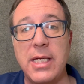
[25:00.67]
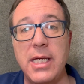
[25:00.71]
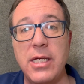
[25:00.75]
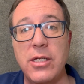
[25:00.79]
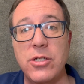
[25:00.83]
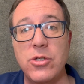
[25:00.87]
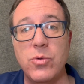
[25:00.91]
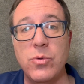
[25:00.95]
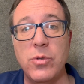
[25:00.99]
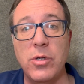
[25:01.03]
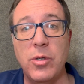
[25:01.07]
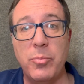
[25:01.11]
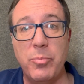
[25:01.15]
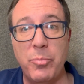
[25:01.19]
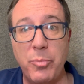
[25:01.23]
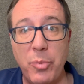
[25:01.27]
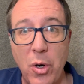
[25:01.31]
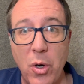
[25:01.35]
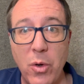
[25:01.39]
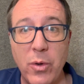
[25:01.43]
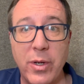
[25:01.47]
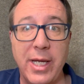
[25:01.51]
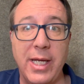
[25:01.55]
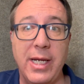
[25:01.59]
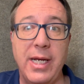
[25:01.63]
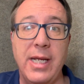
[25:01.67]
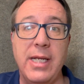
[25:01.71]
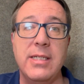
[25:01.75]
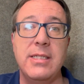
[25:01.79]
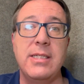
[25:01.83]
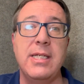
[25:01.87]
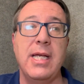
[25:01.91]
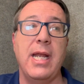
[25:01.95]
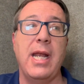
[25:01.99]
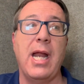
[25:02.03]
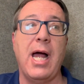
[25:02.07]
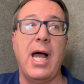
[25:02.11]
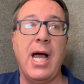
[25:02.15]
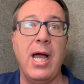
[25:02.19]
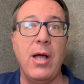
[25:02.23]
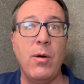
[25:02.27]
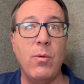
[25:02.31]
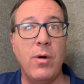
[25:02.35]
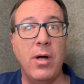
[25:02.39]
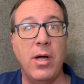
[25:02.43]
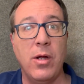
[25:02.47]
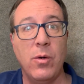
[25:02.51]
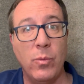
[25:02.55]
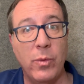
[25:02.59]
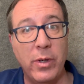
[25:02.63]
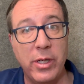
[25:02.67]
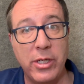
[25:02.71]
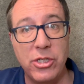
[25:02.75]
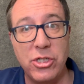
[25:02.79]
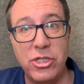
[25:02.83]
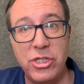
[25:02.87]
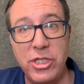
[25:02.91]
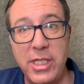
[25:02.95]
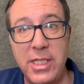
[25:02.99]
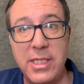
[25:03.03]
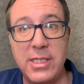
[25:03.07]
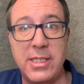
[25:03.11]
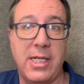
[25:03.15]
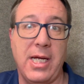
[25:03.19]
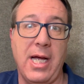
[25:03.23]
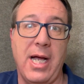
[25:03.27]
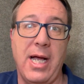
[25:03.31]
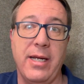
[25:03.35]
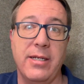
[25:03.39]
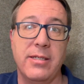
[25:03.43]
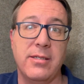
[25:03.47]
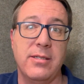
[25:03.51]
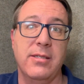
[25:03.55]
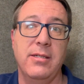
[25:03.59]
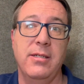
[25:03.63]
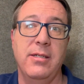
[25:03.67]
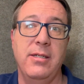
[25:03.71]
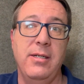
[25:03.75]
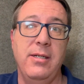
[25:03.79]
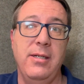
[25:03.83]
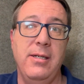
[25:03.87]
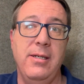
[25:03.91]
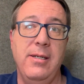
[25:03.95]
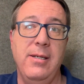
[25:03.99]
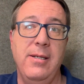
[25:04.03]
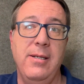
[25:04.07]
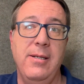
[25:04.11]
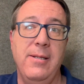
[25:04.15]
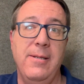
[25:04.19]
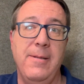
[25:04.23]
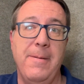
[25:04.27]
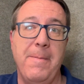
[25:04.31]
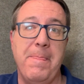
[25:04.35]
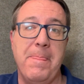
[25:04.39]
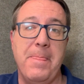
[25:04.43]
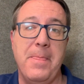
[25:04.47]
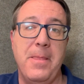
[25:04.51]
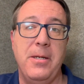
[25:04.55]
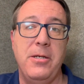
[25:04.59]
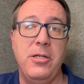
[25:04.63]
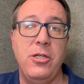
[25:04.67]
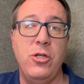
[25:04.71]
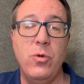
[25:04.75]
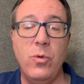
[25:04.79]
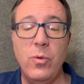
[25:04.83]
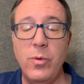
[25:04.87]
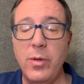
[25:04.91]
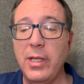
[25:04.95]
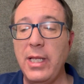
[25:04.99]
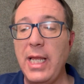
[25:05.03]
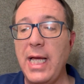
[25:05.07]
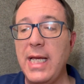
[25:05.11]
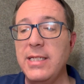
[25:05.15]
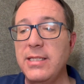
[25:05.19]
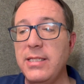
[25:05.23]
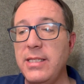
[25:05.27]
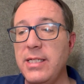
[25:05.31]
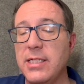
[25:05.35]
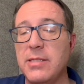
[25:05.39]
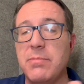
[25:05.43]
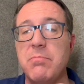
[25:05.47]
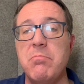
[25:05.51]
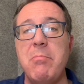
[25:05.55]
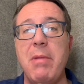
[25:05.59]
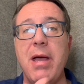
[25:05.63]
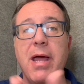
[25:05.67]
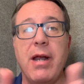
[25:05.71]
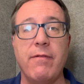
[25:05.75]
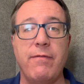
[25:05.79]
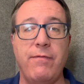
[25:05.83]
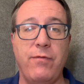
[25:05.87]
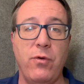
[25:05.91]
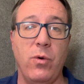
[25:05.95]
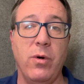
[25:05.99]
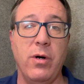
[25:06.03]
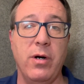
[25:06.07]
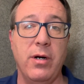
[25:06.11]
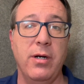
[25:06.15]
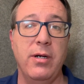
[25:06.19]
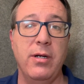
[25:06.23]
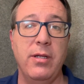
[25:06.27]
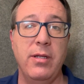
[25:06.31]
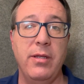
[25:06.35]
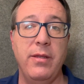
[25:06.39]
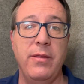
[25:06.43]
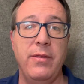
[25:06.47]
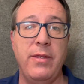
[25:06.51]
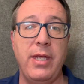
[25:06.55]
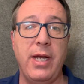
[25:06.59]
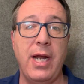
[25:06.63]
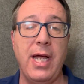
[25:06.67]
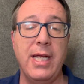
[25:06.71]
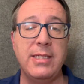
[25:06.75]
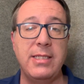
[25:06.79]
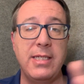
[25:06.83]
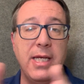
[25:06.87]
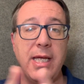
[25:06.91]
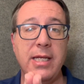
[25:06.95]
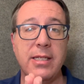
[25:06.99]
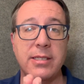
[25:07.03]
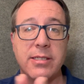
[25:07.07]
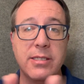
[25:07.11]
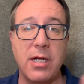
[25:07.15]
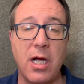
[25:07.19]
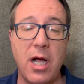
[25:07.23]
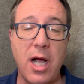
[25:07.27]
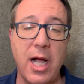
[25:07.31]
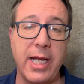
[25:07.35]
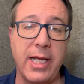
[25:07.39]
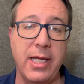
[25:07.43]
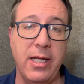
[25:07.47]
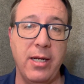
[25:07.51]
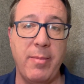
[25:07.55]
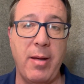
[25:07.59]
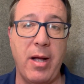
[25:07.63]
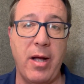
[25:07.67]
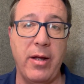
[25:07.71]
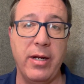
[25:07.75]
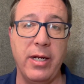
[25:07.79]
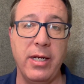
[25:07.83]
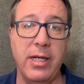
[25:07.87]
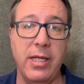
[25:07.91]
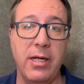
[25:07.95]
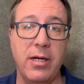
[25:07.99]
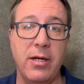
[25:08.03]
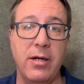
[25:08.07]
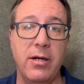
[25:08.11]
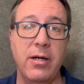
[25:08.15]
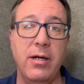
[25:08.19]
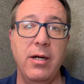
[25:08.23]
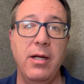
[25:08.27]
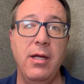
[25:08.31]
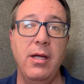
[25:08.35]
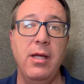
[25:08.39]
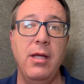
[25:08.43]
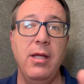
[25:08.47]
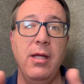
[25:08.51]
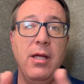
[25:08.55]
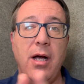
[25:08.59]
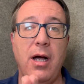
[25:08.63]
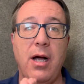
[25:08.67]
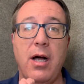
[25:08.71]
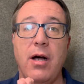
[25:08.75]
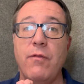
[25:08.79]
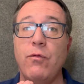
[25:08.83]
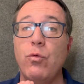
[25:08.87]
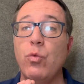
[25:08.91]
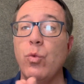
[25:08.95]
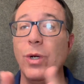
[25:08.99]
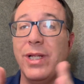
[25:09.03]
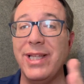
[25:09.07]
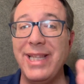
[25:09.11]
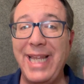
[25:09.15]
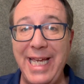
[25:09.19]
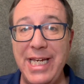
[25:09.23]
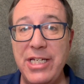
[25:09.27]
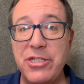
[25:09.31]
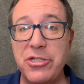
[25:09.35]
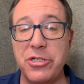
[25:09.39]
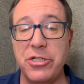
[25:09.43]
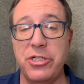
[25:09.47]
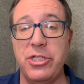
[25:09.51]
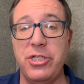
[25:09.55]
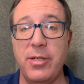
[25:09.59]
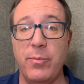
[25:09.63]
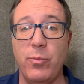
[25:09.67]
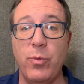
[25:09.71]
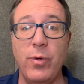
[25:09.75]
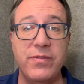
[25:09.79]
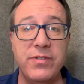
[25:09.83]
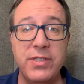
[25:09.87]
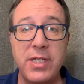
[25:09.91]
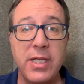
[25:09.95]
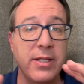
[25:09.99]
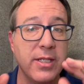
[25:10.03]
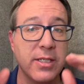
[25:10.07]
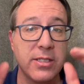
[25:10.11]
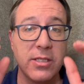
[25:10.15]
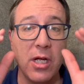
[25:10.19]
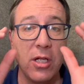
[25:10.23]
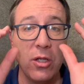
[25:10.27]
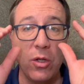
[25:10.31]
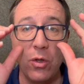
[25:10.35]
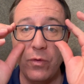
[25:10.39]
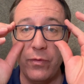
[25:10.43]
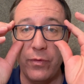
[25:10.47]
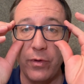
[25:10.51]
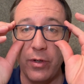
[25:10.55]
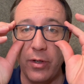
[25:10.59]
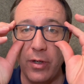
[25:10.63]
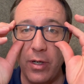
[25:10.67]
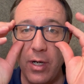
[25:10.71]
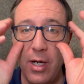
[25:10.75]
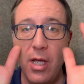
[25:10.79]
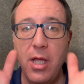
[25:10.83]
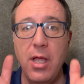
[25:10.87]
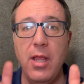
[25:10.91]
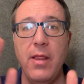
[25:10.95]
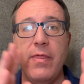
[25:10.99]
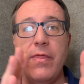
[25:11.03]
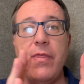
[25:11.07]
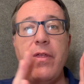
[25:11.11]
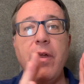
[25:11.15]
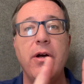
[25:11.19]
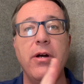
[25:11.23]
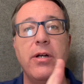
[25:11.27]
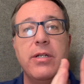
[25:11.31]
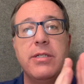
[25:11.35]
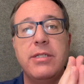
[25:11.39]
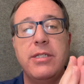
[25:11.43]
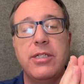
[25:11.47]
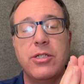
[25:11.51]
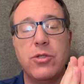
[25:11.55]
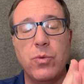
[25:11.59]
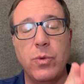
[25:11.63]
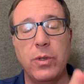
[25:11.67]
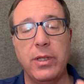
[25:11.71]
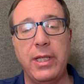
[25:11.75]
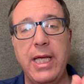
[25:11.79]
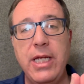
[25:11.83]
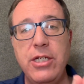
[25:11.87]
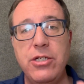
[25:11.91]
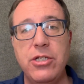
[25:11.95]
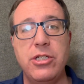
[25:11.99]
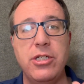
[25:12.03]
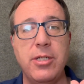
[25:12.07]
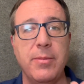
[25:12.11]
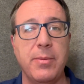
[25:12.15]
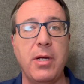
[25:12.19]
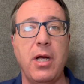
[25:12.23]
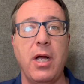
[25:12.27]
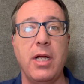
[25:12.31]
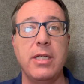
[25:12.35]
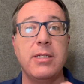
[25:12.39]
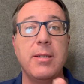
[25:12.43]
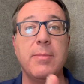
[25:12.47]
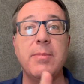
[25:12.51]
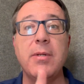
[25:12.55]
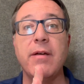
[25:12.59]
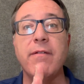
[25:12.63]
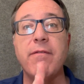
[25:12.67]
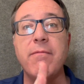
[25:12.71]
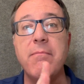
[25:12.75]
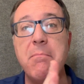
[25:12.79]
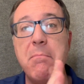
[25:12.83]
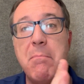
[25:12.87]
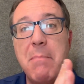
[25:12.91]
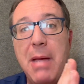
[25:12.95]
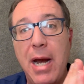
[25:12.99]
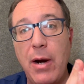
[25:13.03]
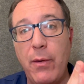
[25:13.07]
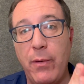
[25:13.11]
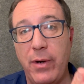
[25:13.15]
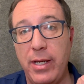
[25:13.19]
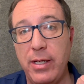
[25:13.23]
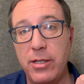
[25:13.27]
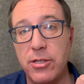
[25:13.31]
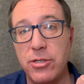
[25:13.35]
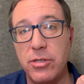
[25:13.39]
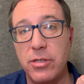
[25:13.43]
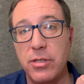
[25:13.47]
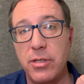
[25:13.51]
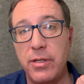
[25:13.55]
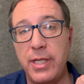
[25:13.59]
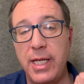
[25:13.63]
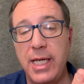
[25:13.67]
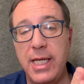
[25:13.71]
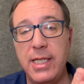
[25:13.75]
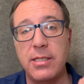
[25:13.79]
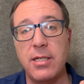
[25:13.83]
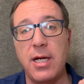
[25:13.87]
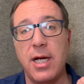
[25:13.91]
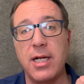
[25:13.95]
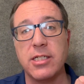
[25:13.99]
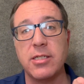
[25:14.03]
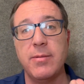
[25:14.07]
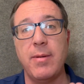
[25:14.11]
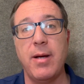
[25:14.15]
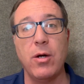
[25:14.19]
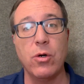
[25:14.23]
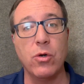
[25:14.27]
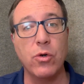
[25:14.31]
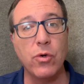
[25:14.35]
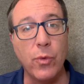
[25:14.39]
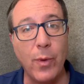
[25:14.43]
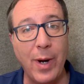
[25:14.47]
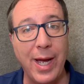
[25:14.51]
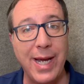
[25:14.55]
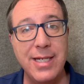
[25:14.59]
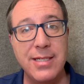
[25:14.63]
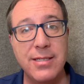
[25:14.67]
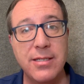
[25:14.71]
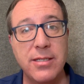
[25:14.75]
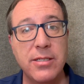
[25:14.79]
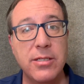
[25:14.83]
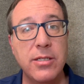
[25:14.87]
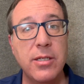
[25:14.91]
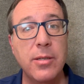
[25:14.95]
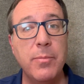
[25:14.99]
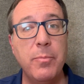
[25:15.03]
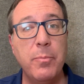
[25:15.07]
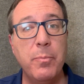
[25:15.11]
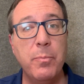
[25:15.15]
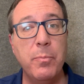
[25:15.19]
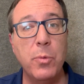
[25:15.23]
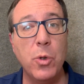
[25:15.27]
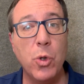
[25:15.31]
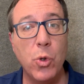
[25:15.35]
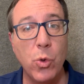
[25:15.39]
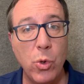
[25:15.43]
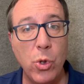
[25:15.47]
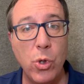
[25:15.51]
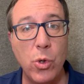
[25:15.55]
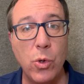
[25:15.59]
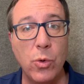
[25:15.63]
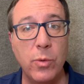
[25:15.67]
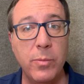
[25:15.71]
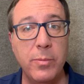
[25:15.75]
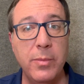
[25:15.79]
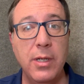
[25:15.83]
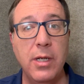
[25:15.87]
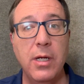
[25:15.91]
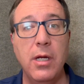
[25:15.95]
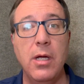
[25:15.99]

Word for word: Israel broke it and said, I want what she's got. You realize this metaphor that Isaiah is talking about in here of relationship. We've seen this all over. There is this relationship concept of marriage that he talks about. Christ is the groom,